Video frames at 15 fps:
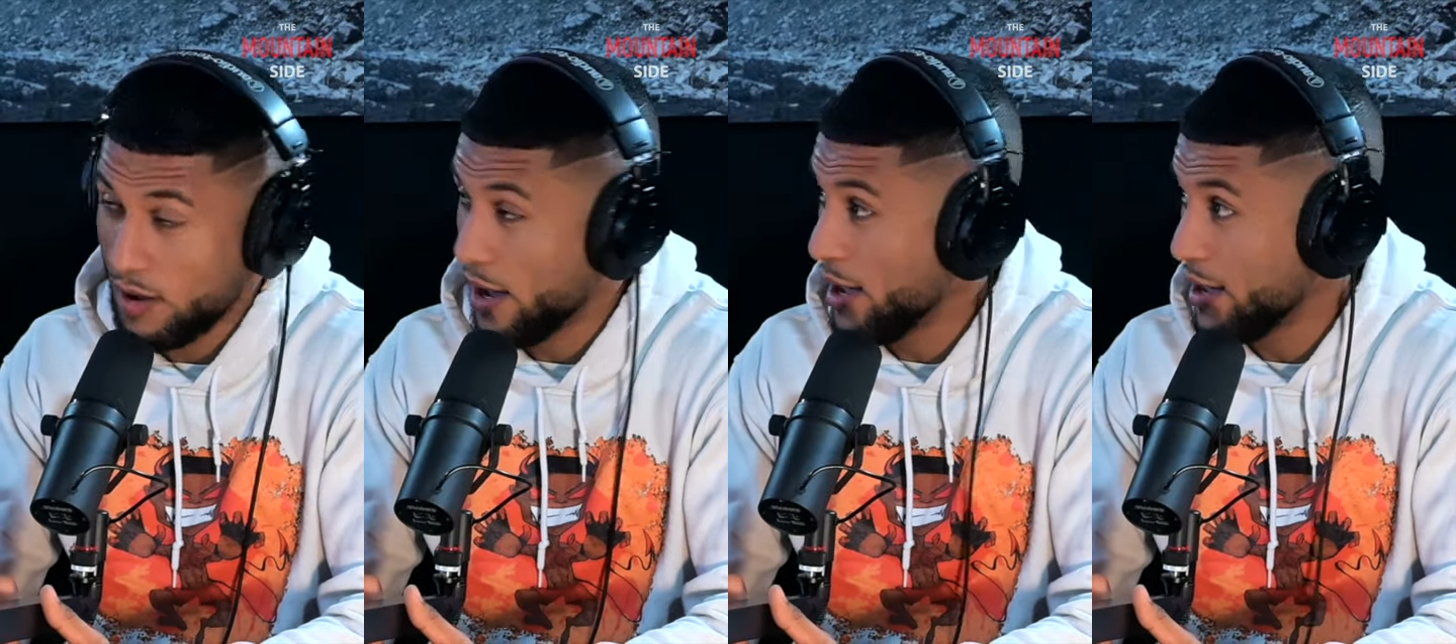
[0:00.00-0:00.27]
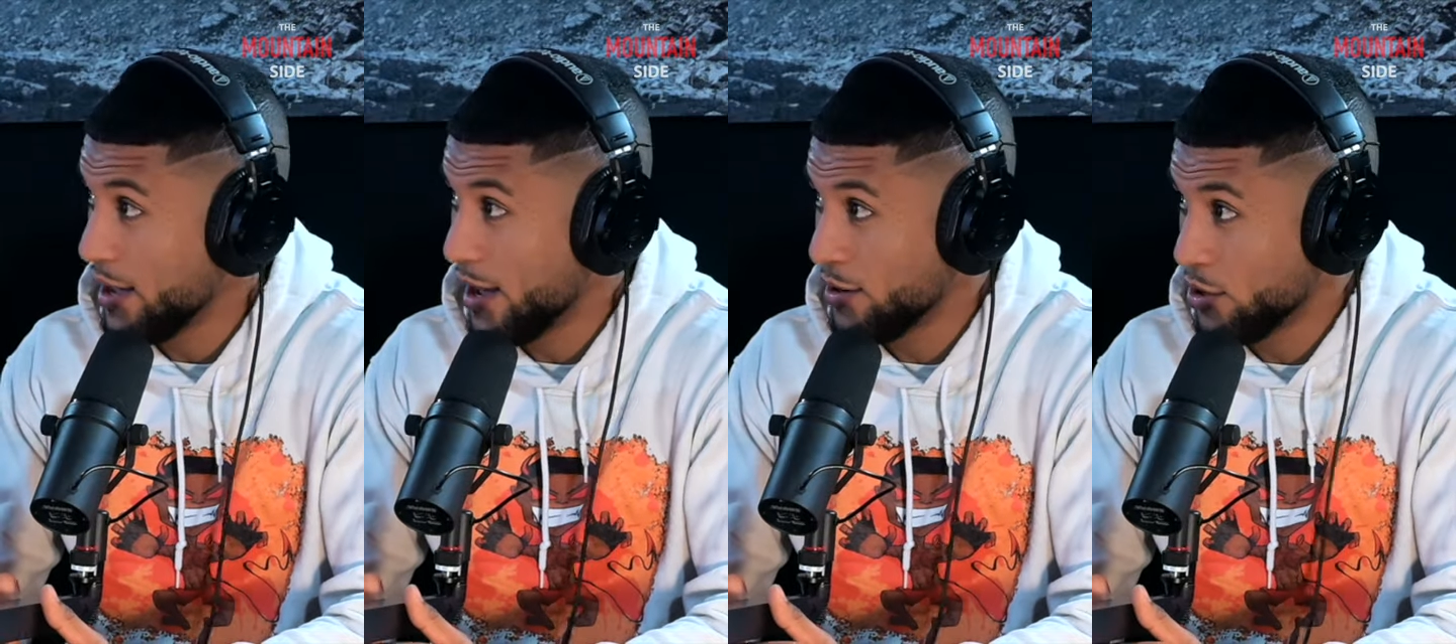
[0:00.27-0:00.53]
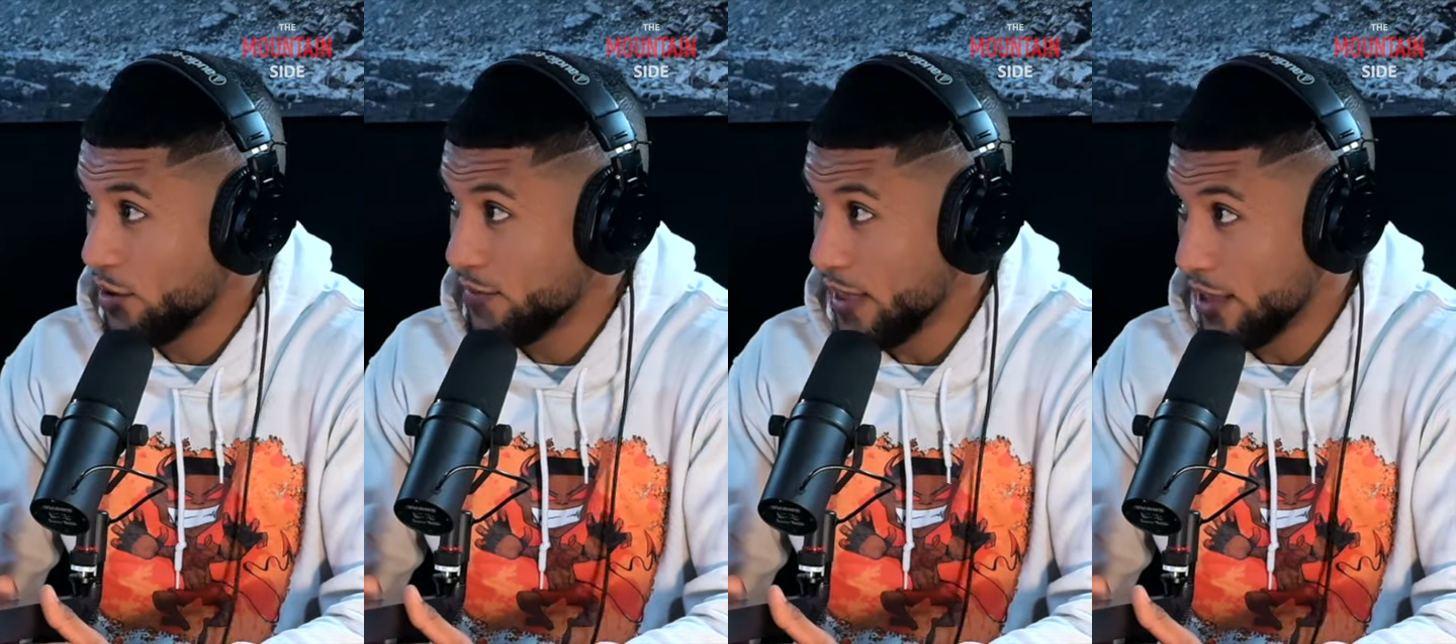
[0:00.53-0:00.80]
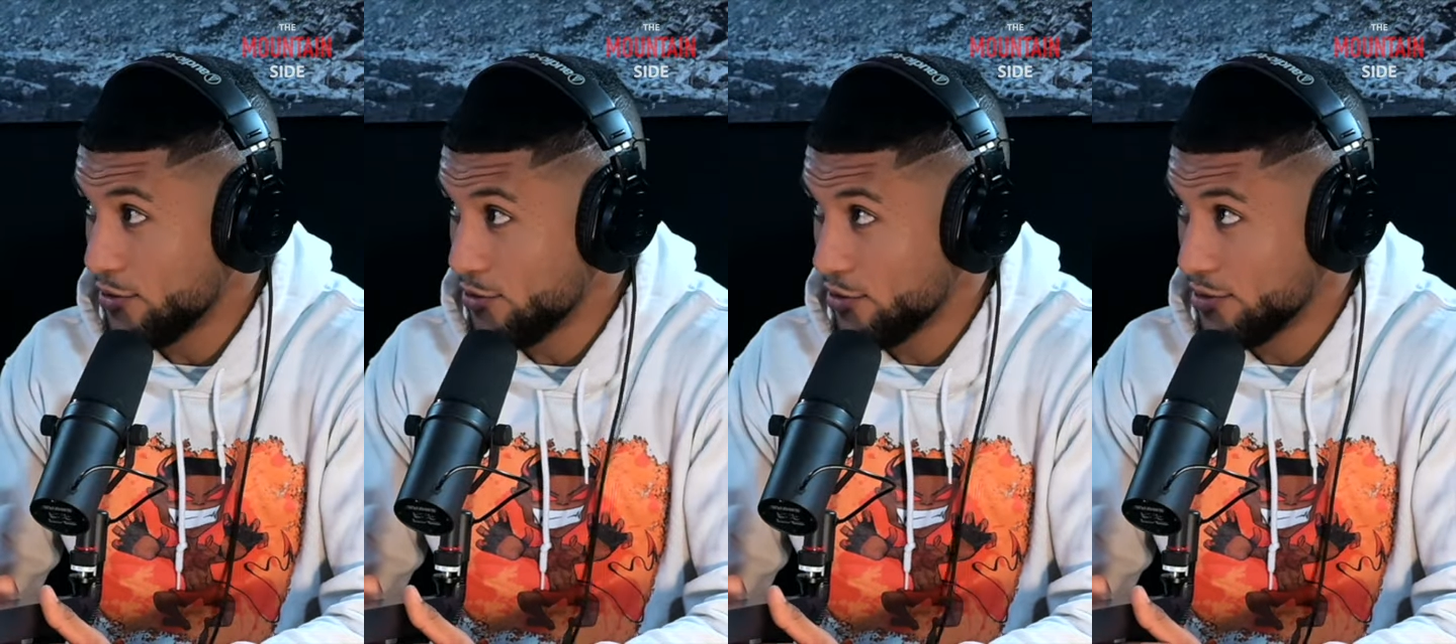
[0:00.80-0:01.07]
I I love
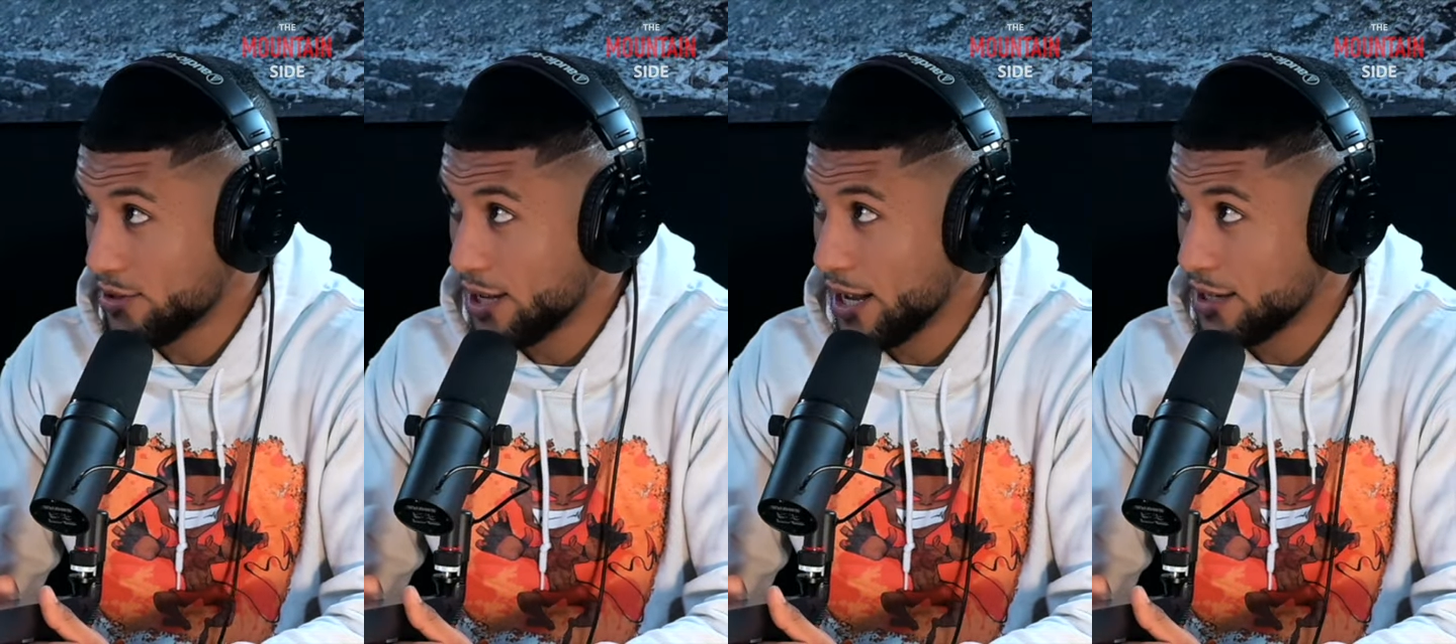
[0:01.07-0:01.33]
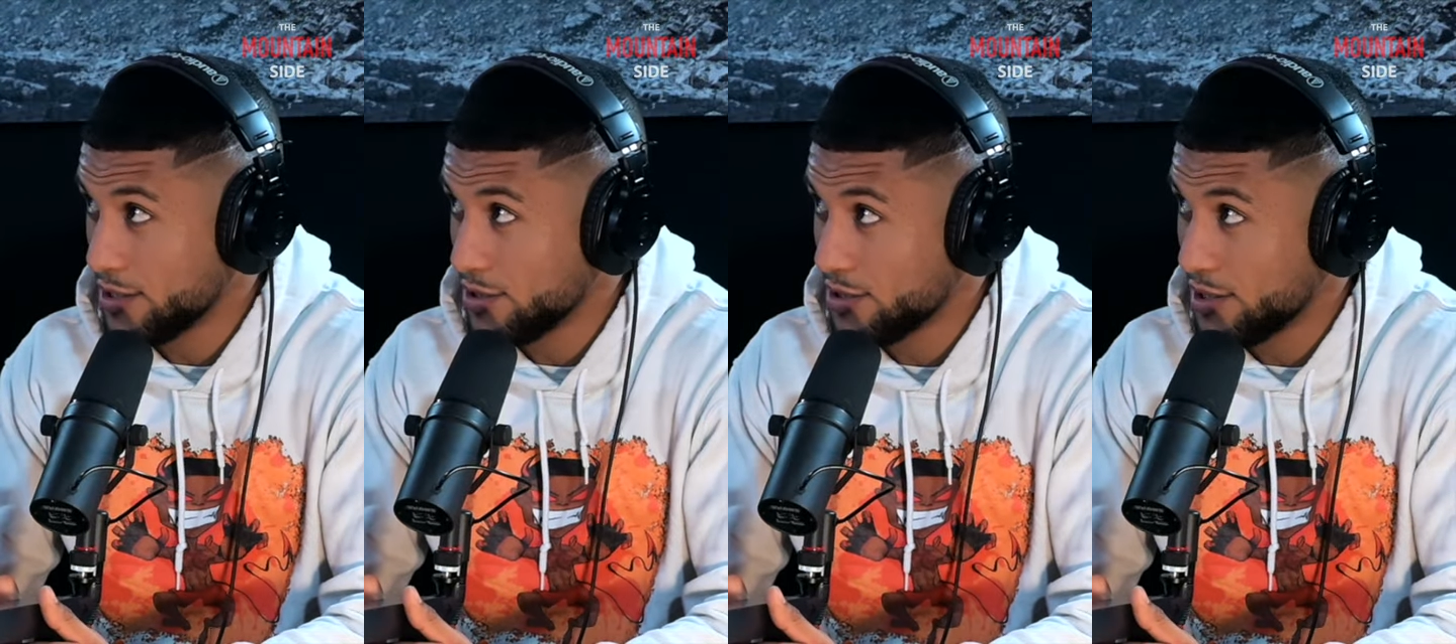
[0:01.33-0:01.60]
that dude. It's like just